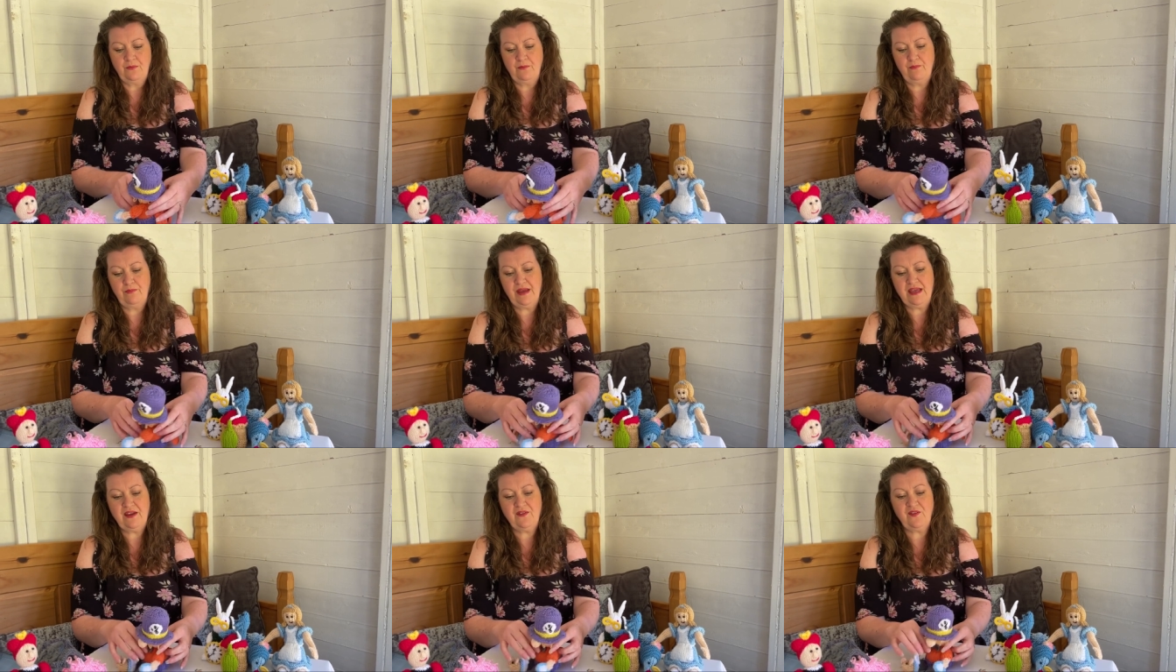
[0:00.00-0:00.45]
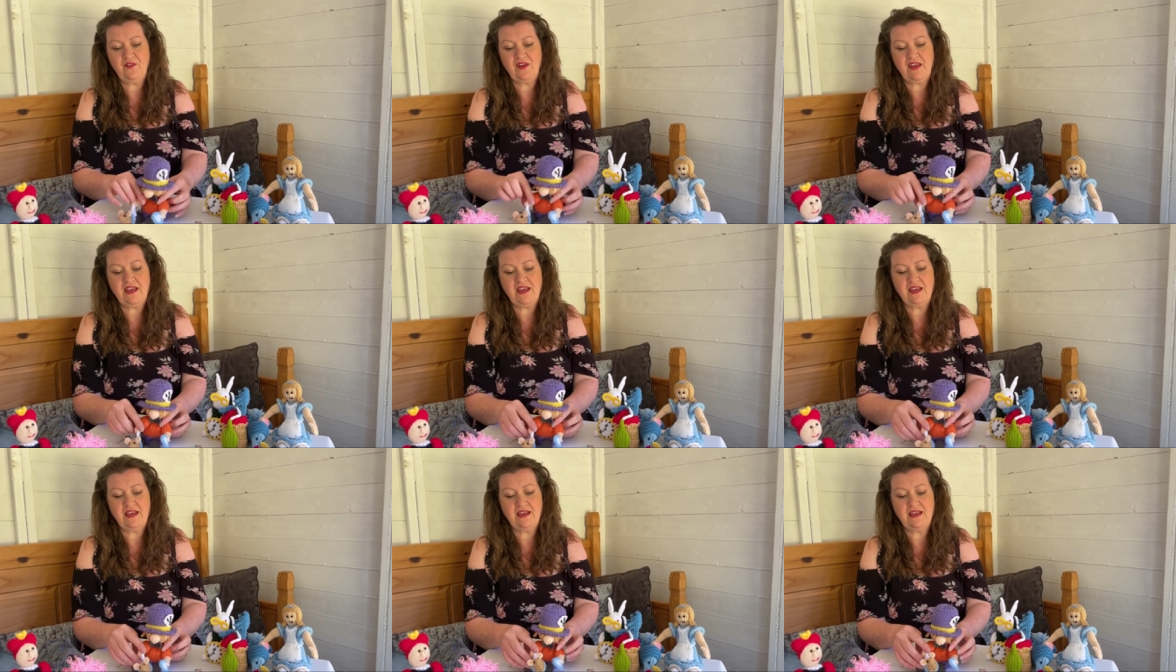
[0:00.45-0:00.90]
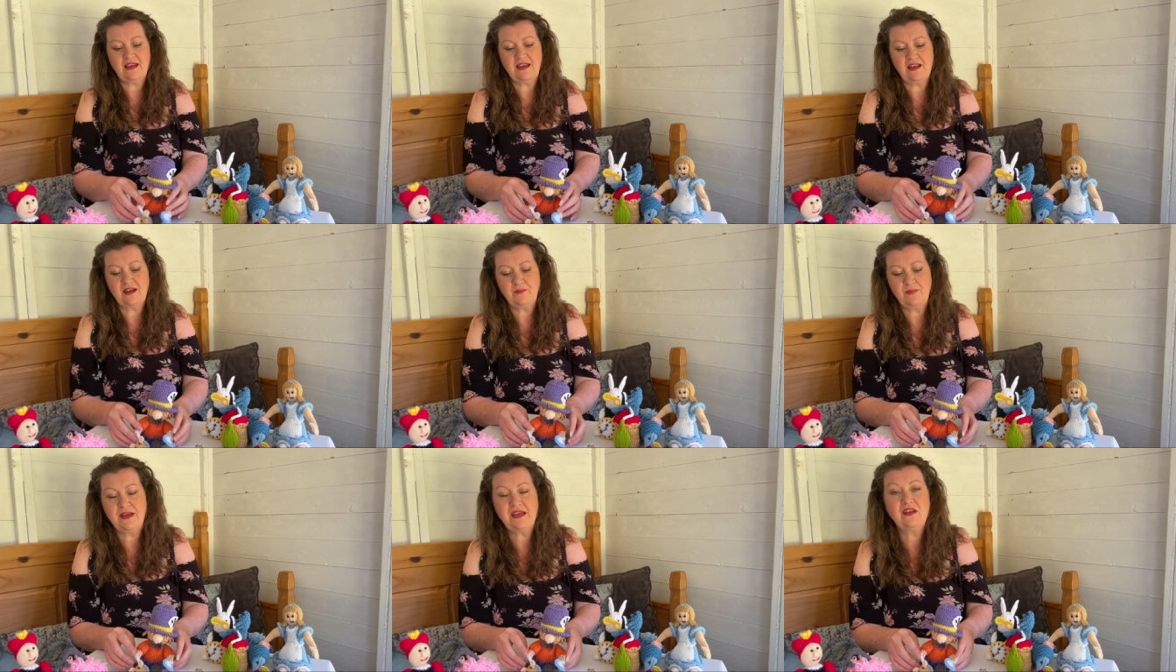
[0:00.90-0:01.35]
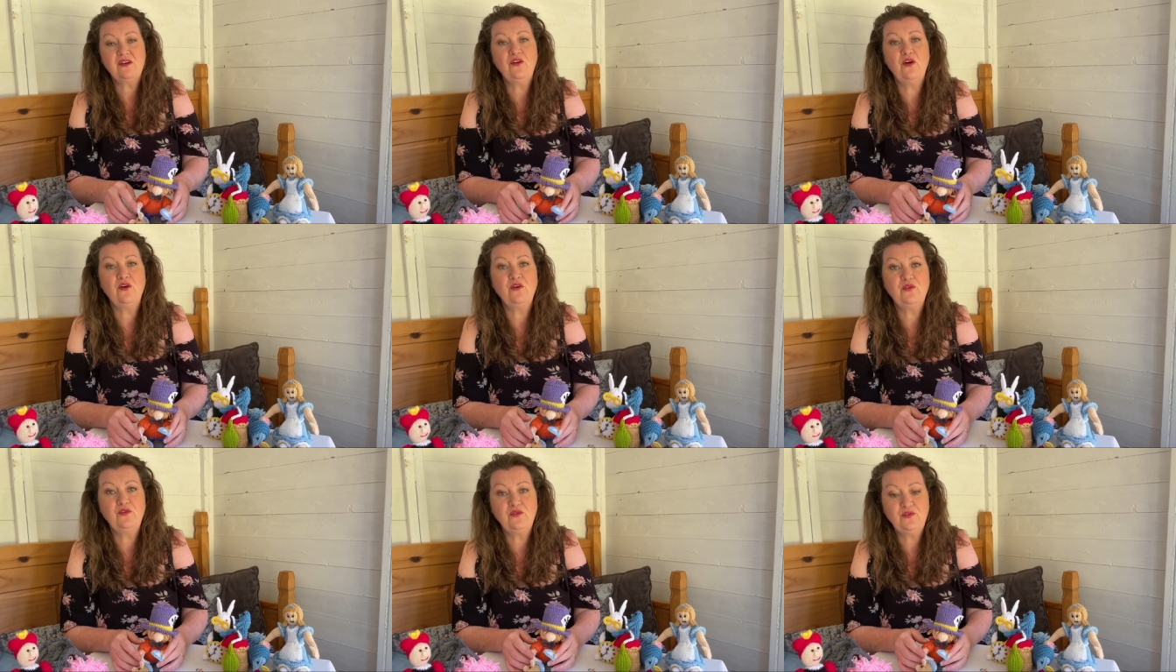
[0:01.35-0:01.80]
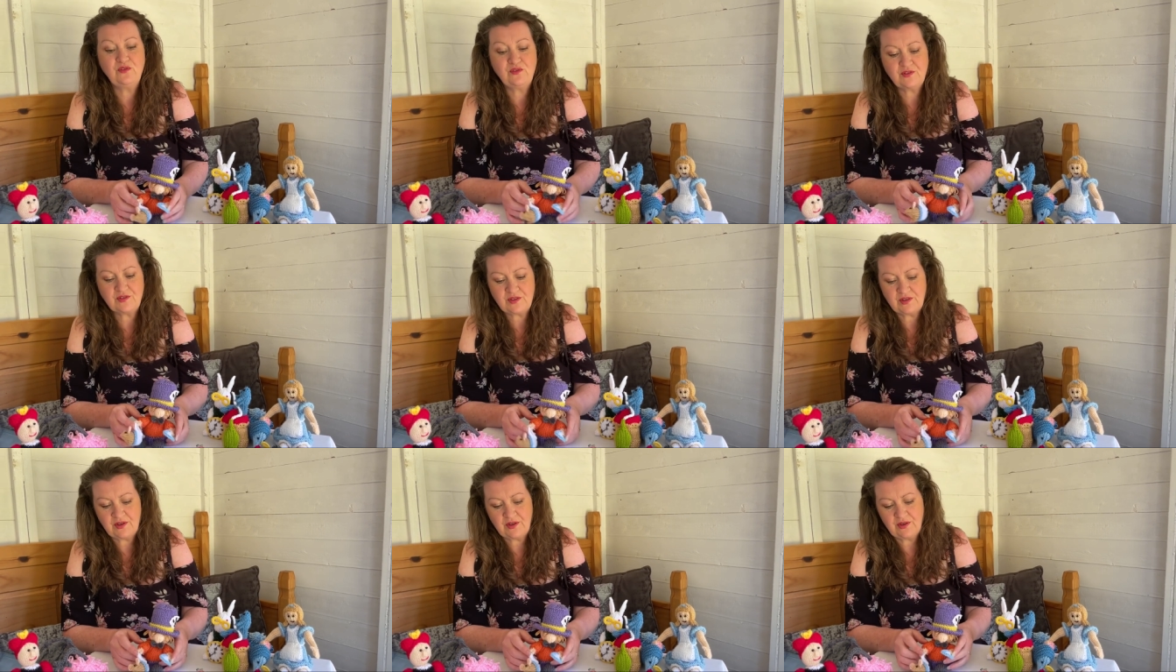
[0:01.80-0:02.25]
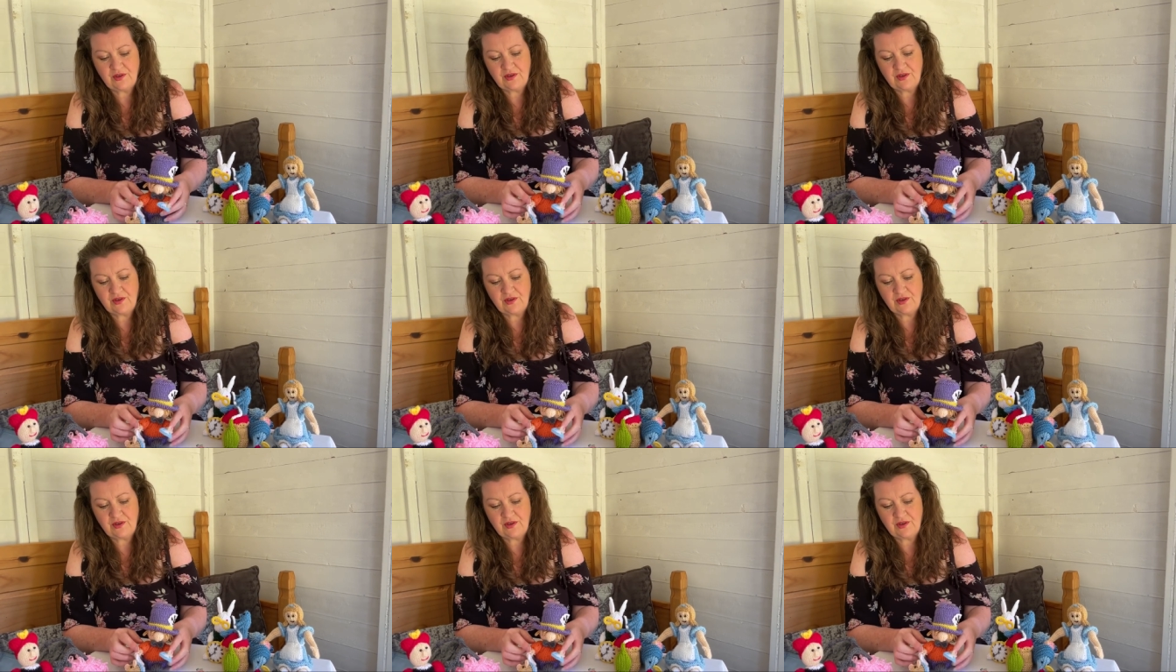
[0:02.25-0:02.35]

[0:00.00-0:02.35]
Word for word: big feet and a big nose